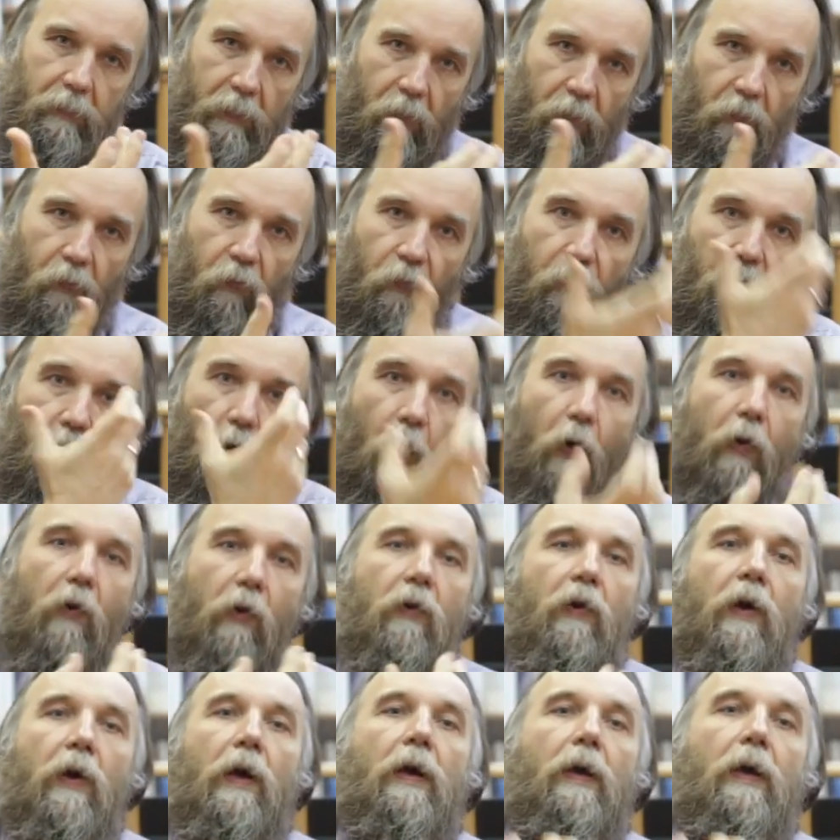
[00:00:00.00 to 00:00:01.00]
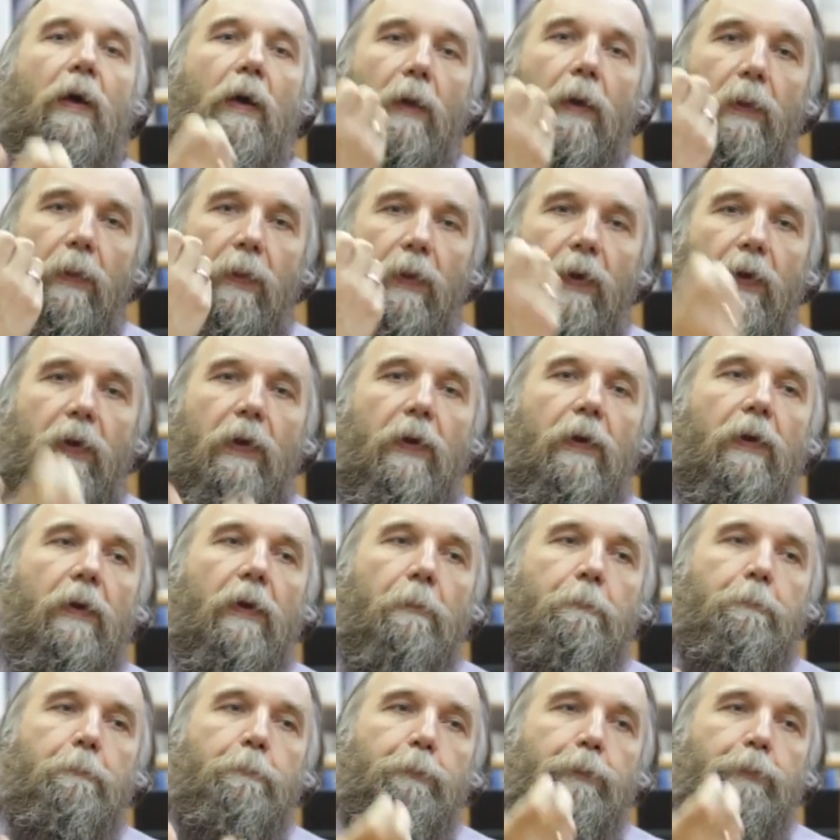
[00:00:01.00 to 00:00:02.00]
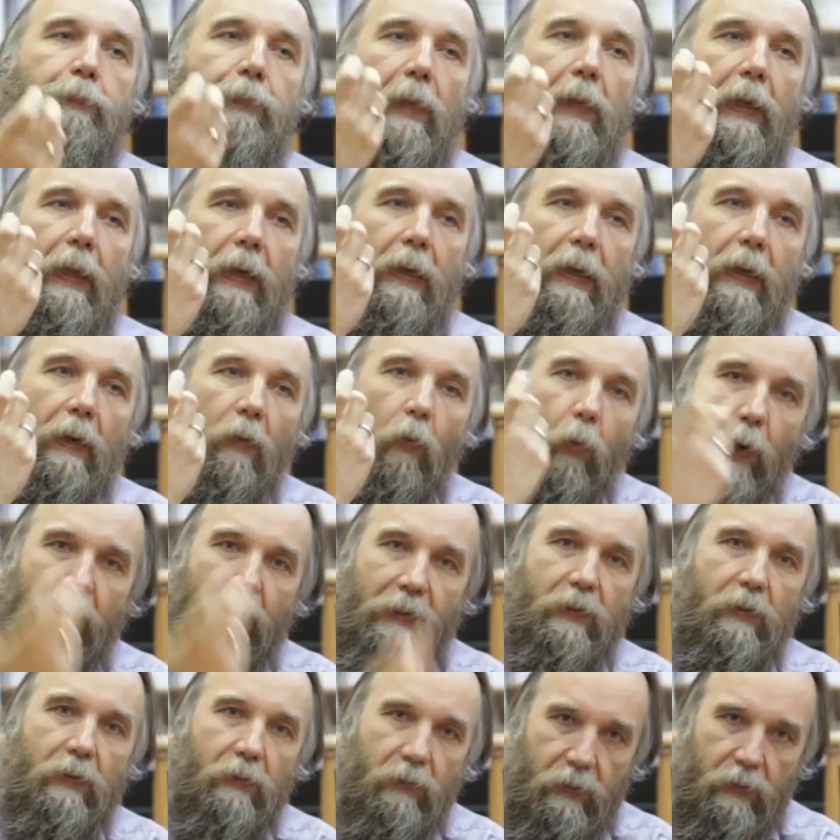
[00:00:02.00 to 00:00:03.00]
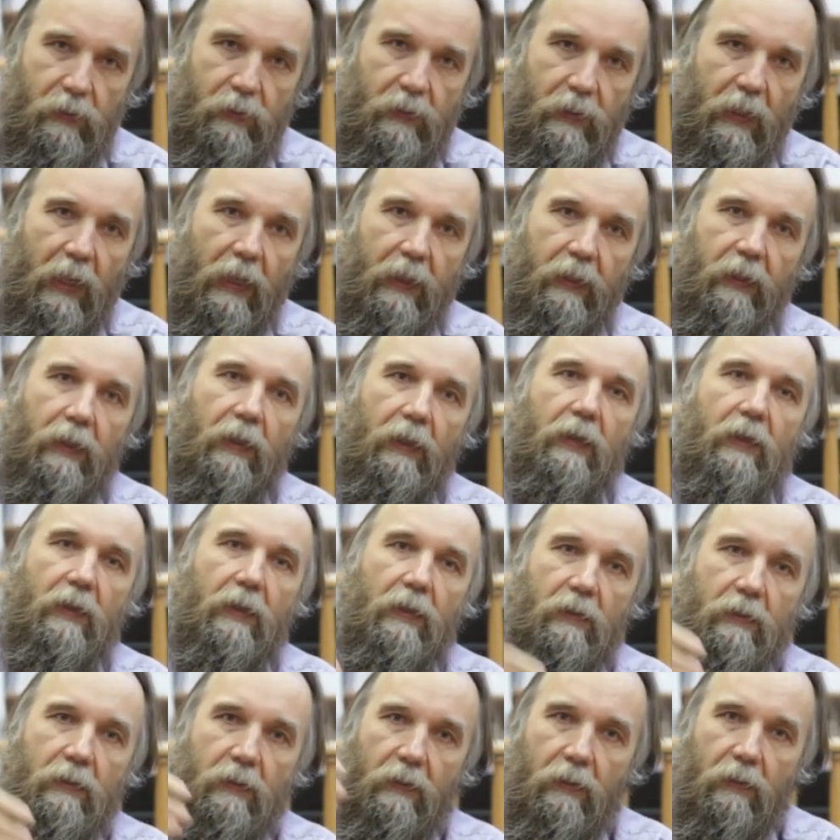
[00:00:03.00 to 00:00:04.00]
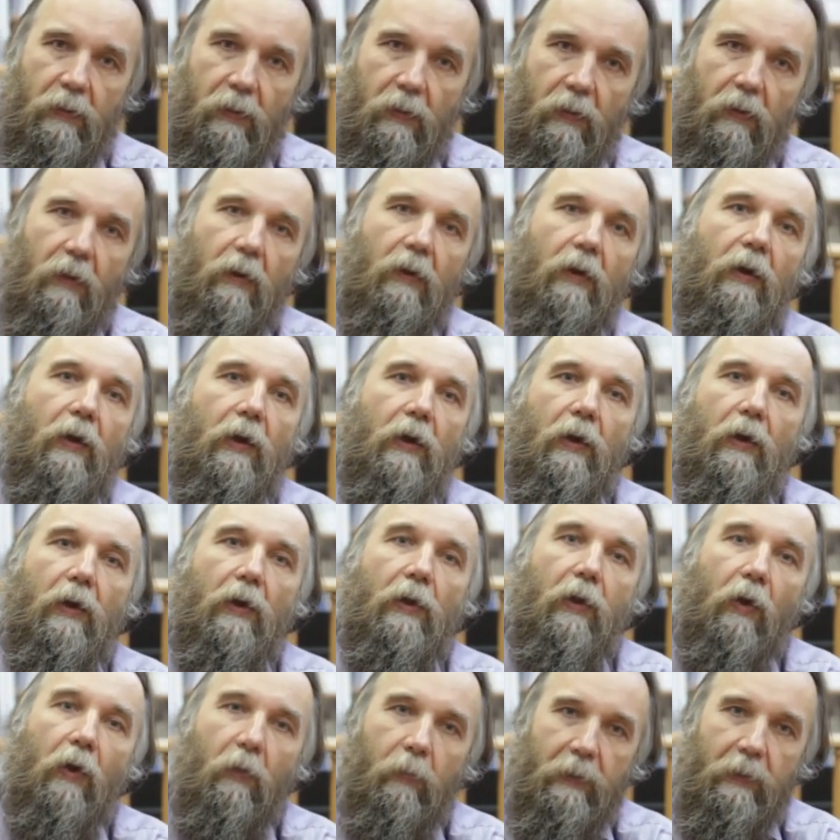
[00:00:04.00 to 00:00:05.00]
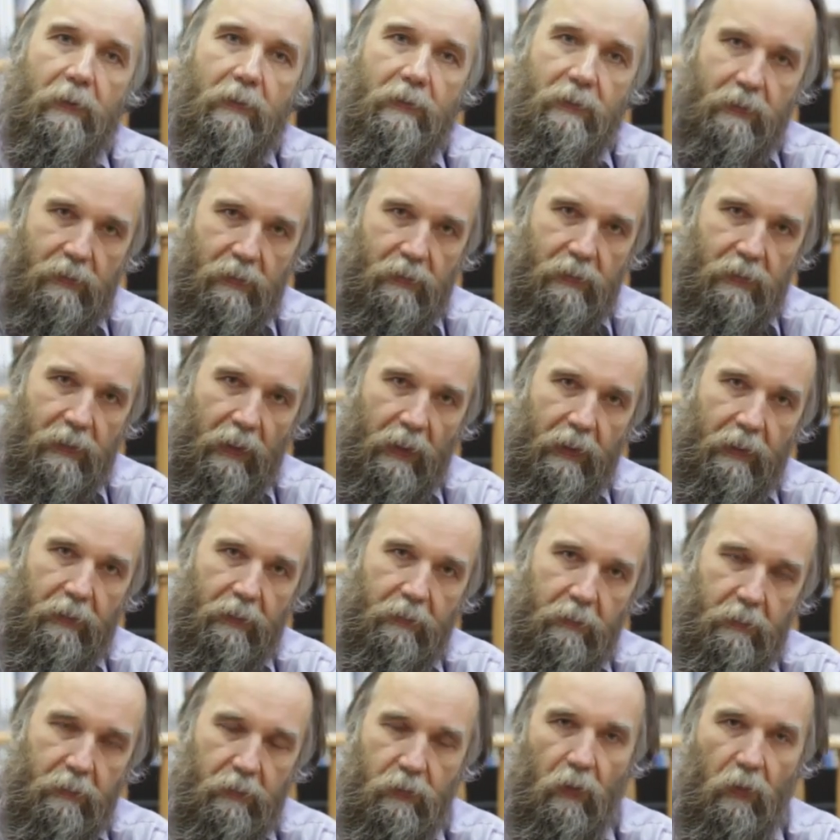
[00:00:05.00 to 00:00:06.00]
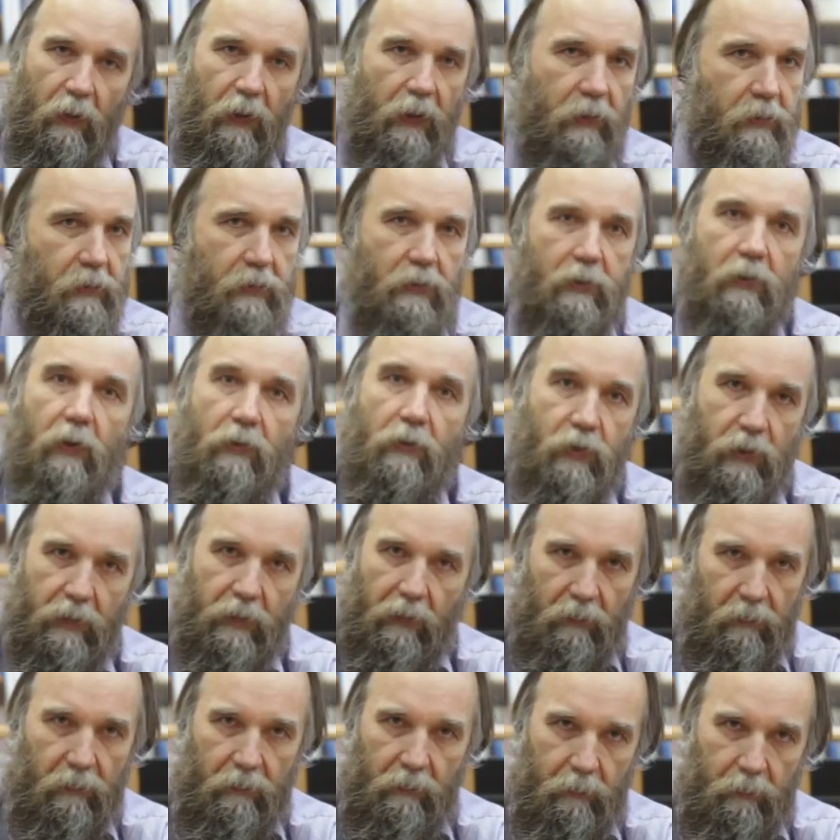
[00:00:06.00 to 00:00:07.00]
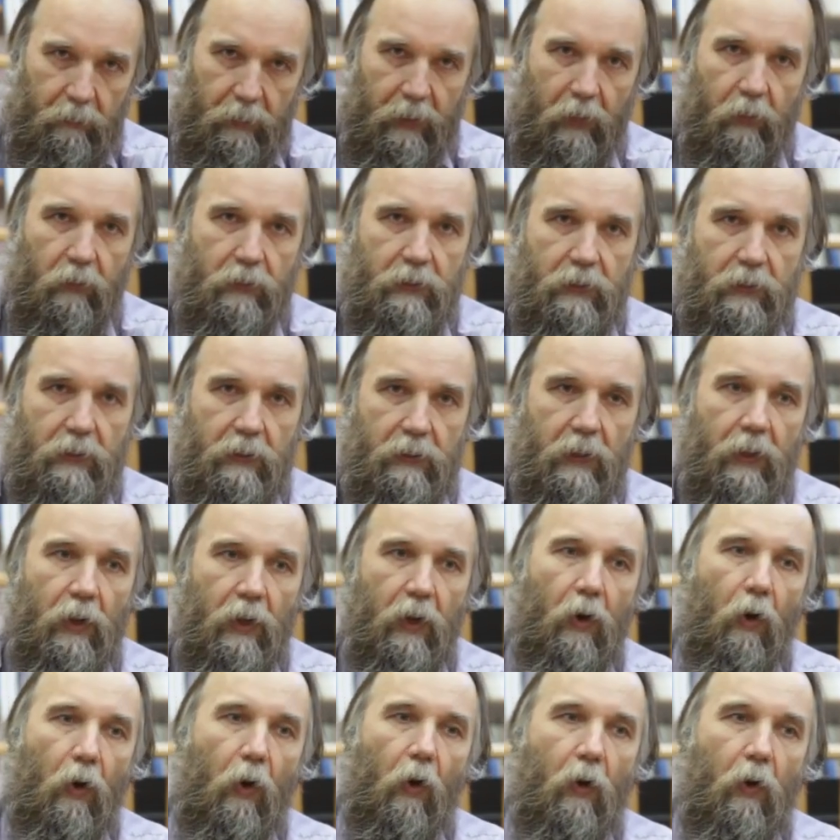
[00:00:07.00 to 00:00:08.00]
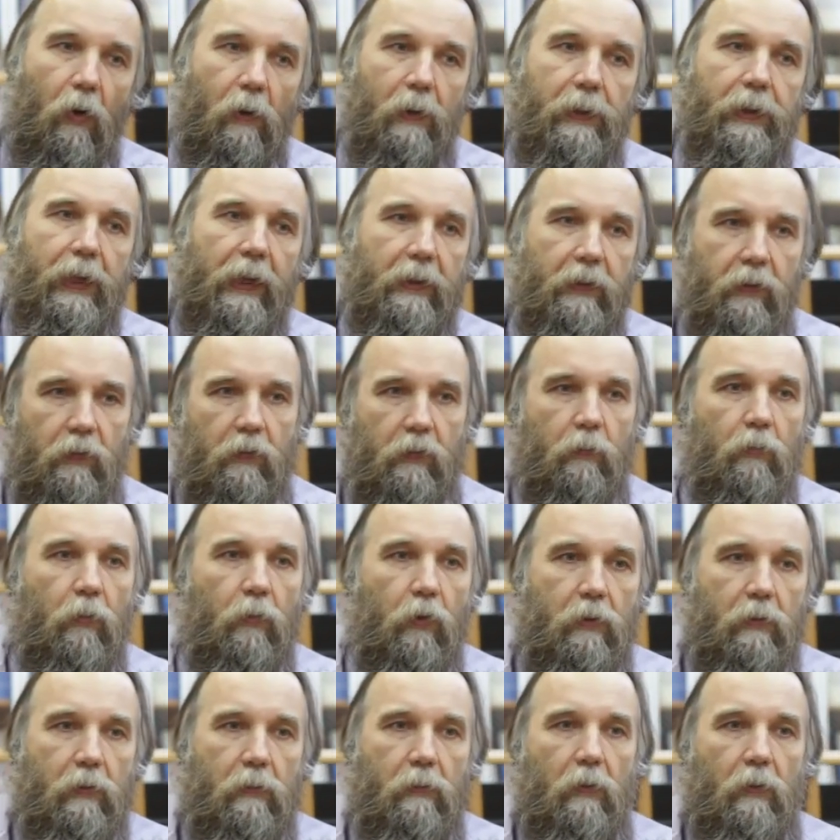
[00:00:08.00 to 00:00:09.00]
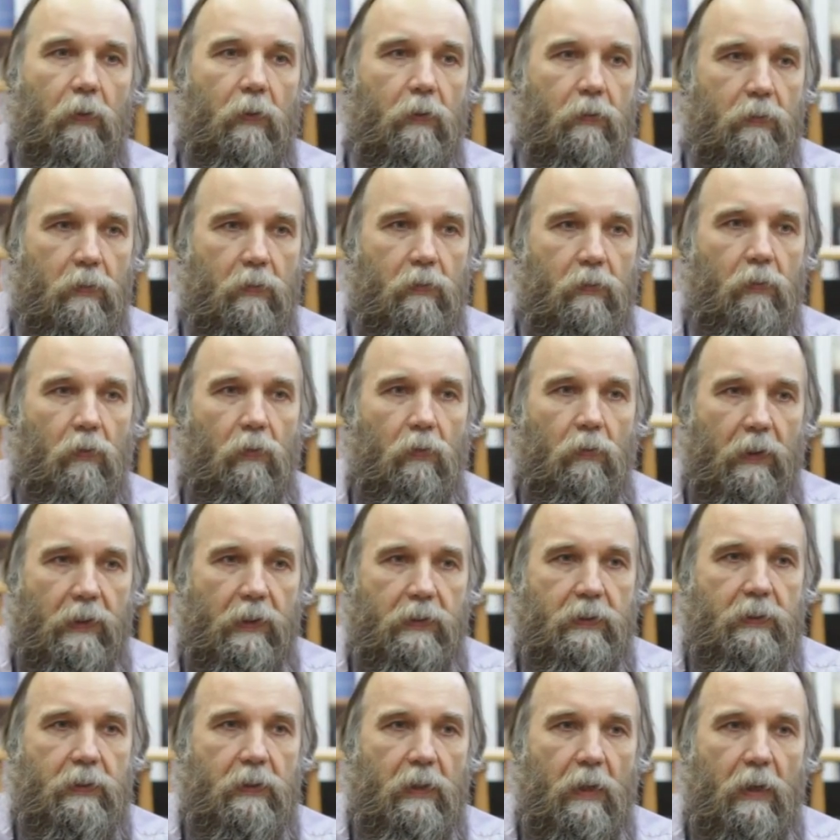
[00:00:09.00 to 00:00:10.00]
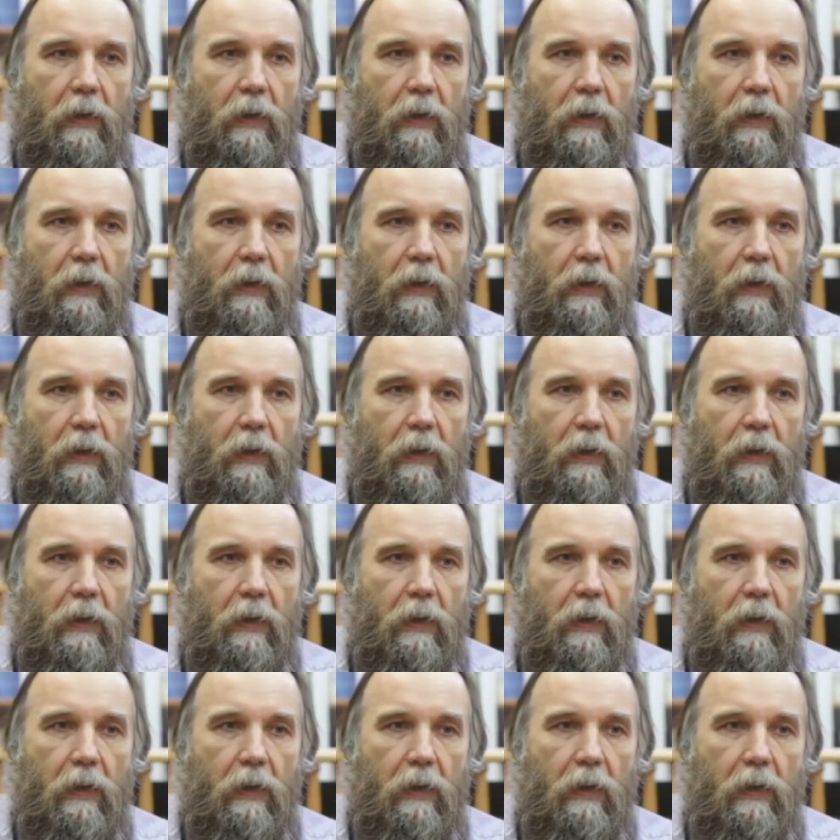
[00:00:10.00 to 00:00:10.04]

for the Western society is global society. So it is logical, because all that is more or less